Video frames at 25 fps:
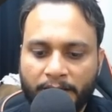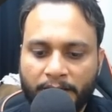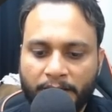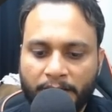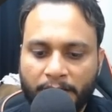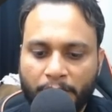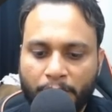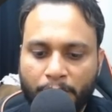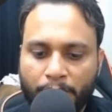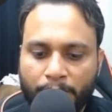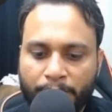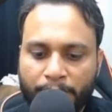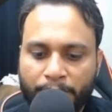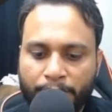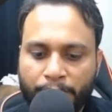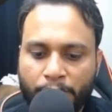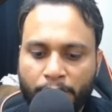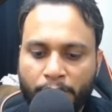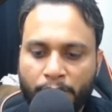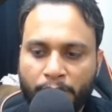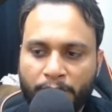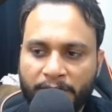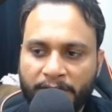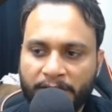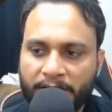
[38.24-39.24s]
Now, before
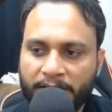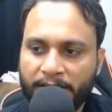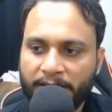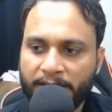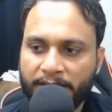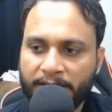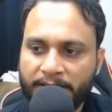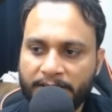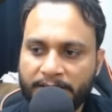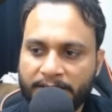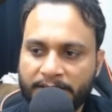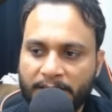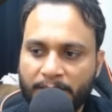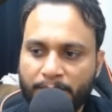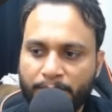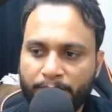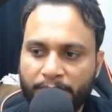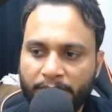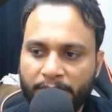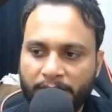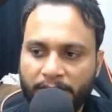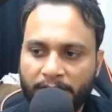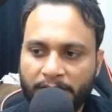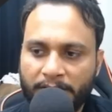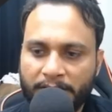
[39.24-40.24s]
looking at an
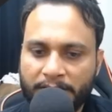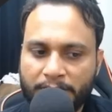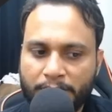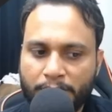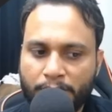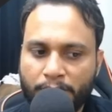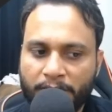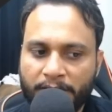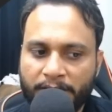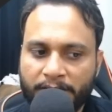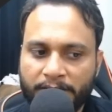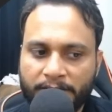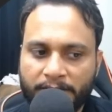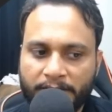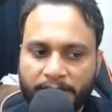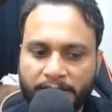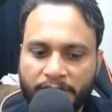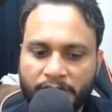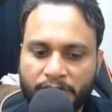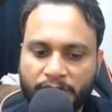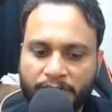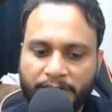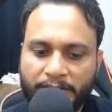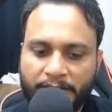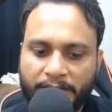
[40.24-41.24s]
example, let's look at the
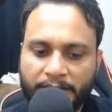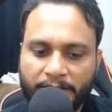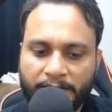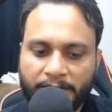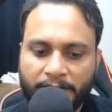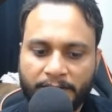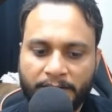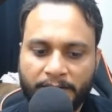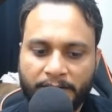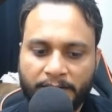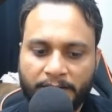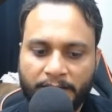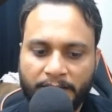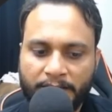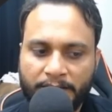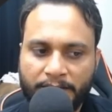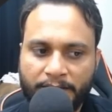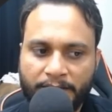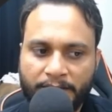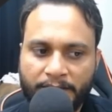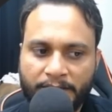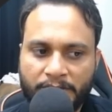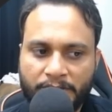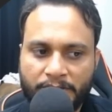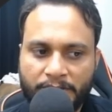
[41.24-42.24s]
constraint. In
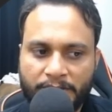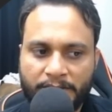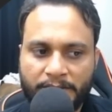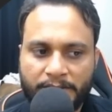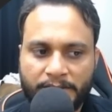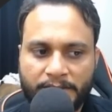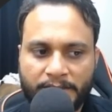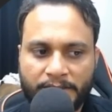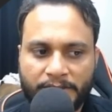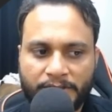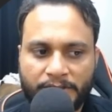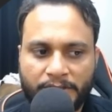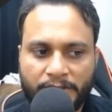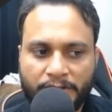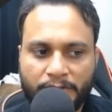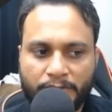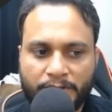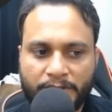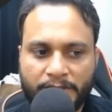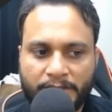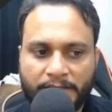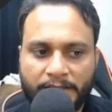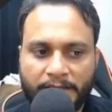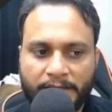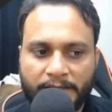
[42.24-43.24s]
the constraint section, you
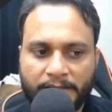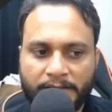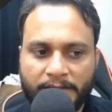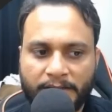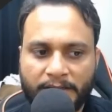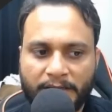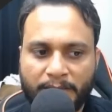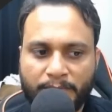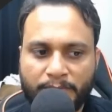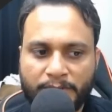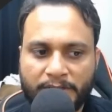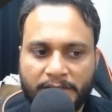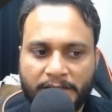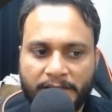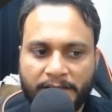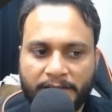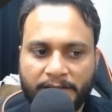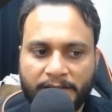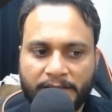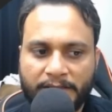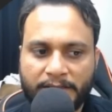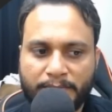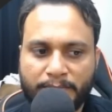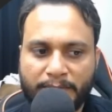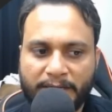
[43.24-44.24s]
see that the nums
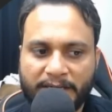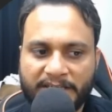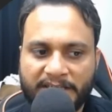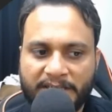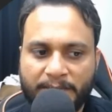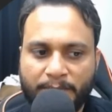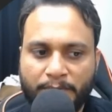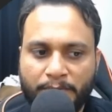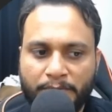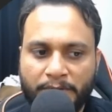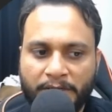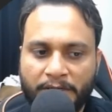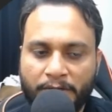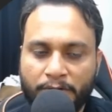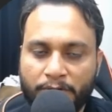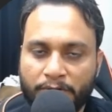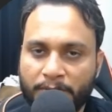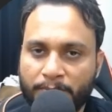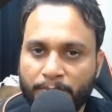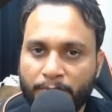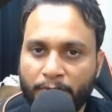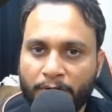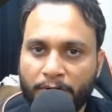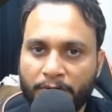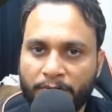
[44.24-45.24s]
length is maximum 10 to
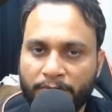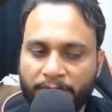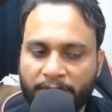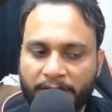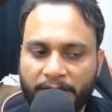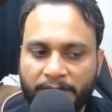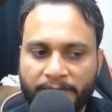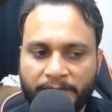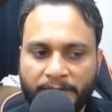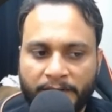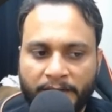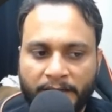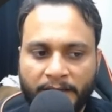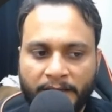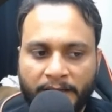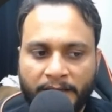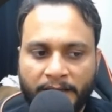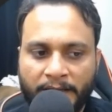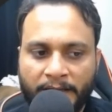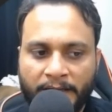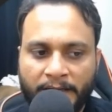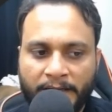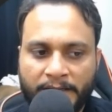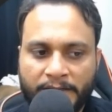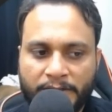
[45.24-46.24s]
the power of 5.
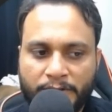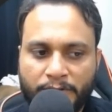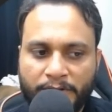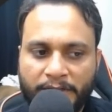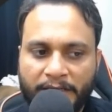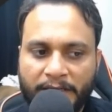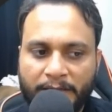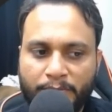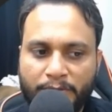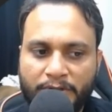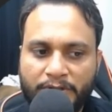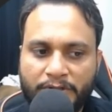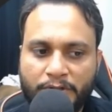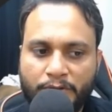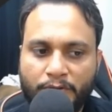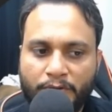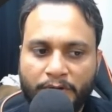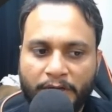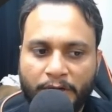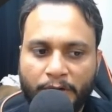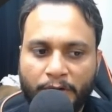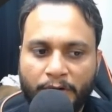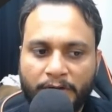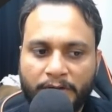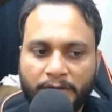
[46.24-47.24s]
So that means you
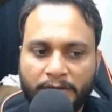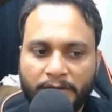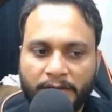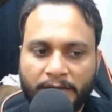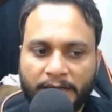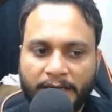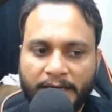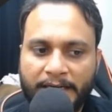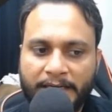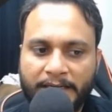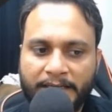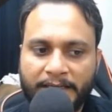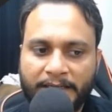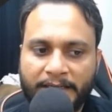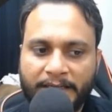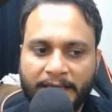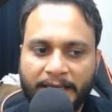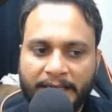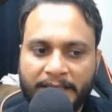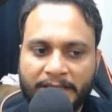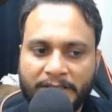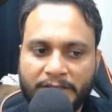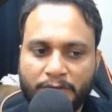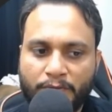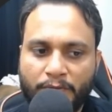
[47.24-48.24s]
cannot write an
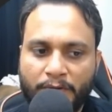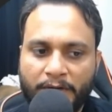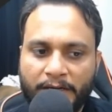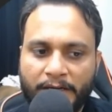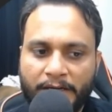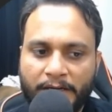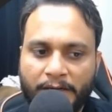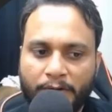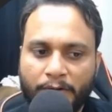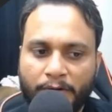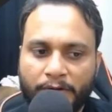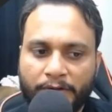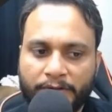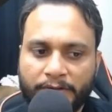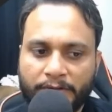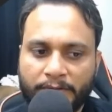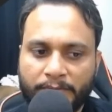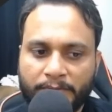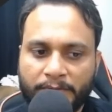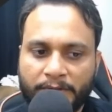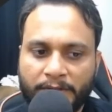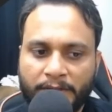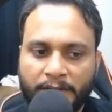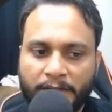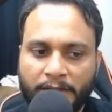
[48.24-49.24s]
n square
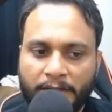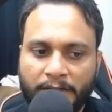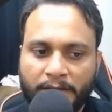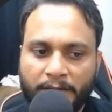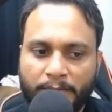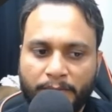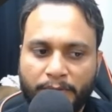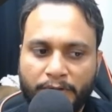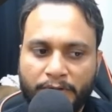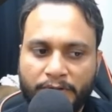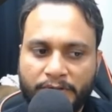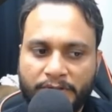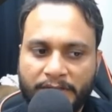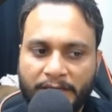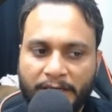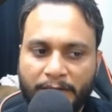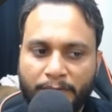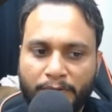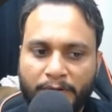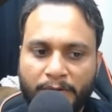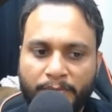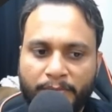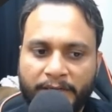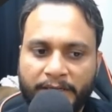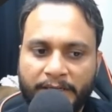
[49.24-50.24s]
algorithm, because that
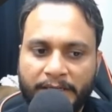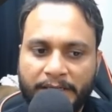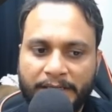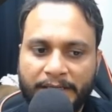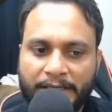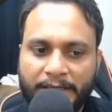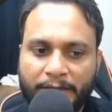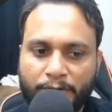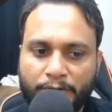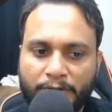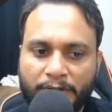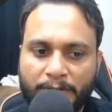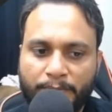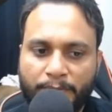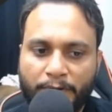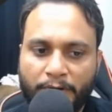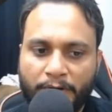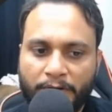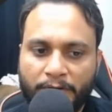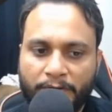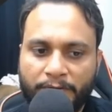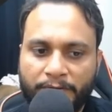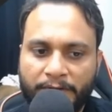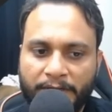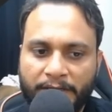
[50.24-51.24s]
will make it 10 to the
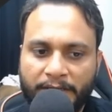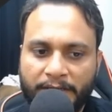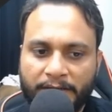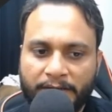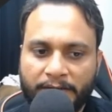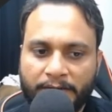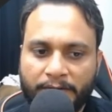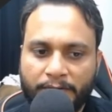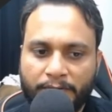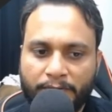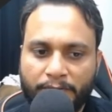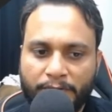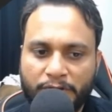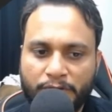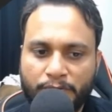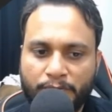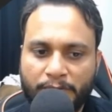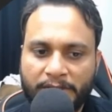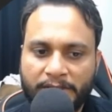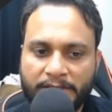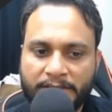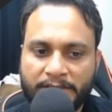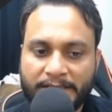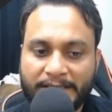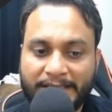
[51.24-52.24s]
power of 10, which
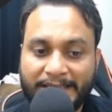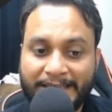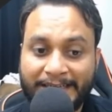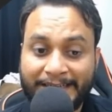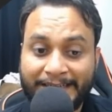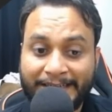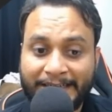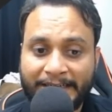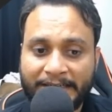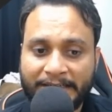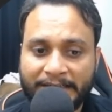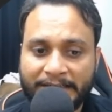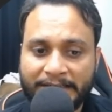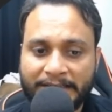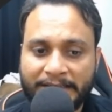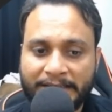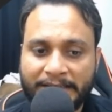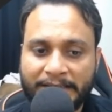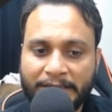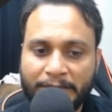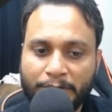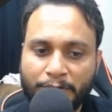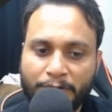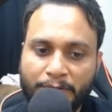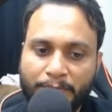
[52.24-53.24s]
is greater than
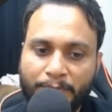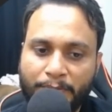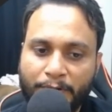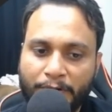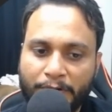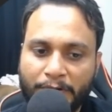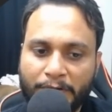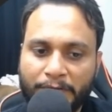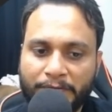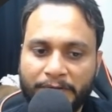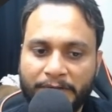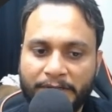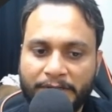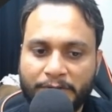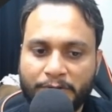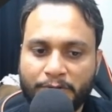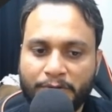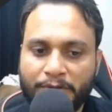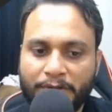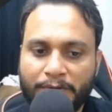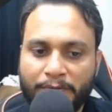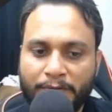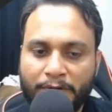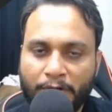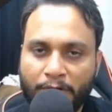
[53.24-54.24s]
10 to the power of 8,
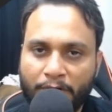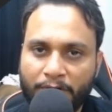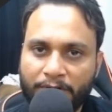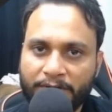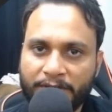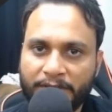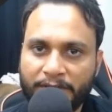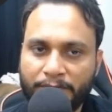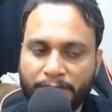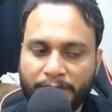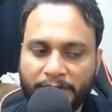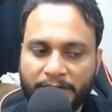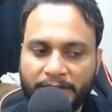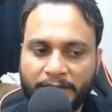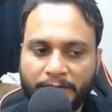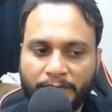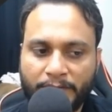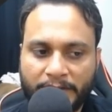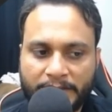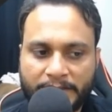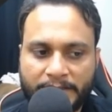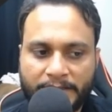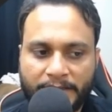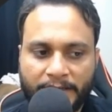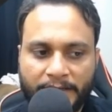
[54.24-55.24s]
so it will not run within
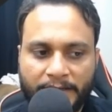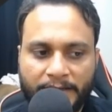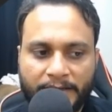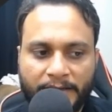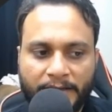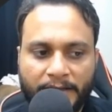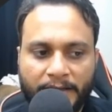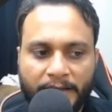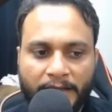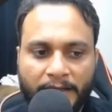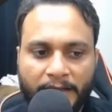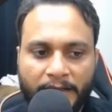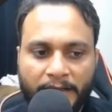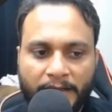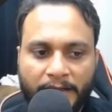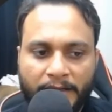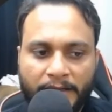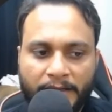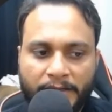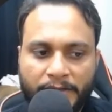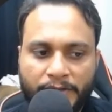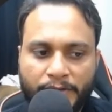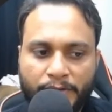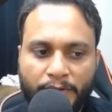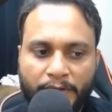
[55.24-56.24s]
1 second.
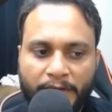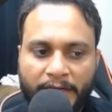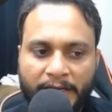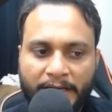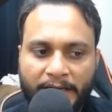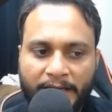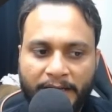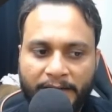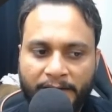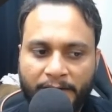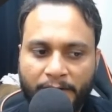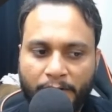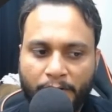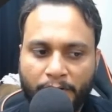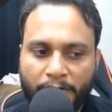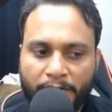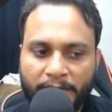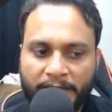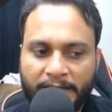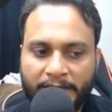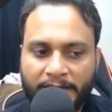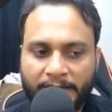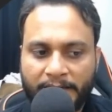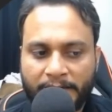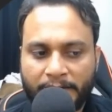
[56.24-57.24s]
So an n log
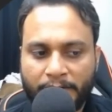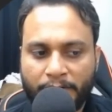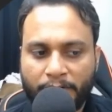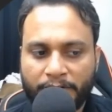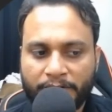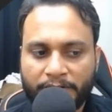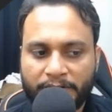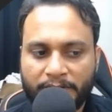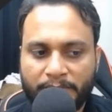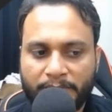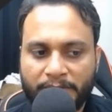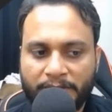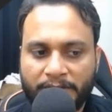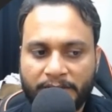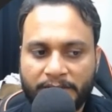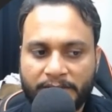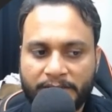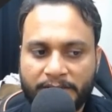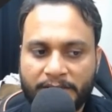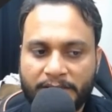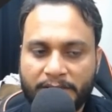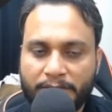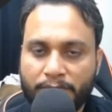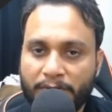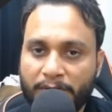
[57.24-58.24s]
n algorithm in
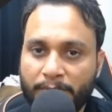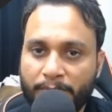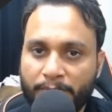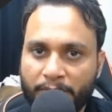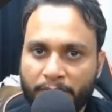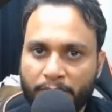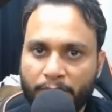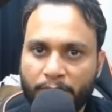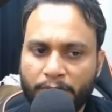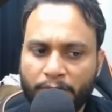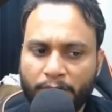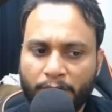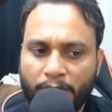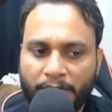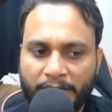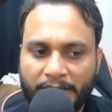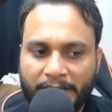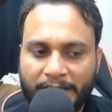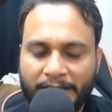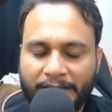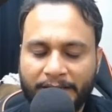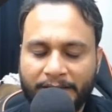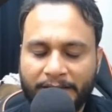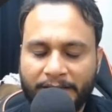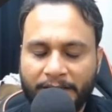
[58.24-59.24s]
this case will be good, or
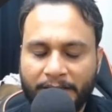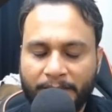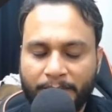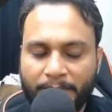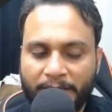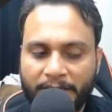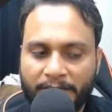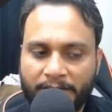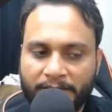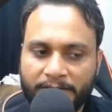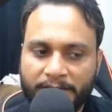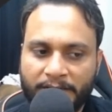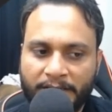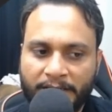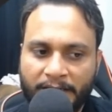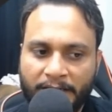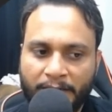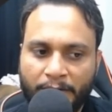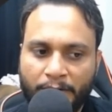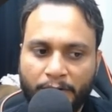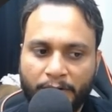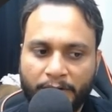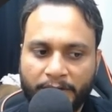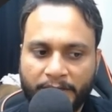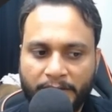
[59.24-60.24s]
anything better than
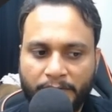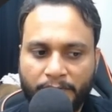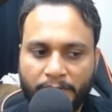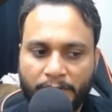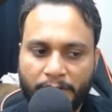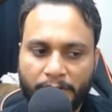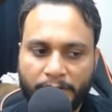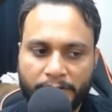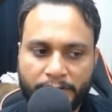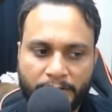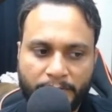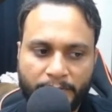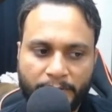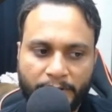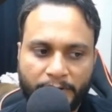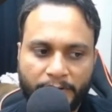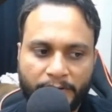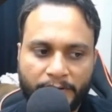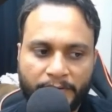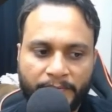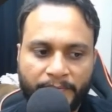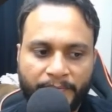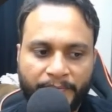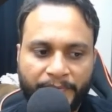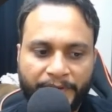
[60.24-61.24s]
n log n will also be good.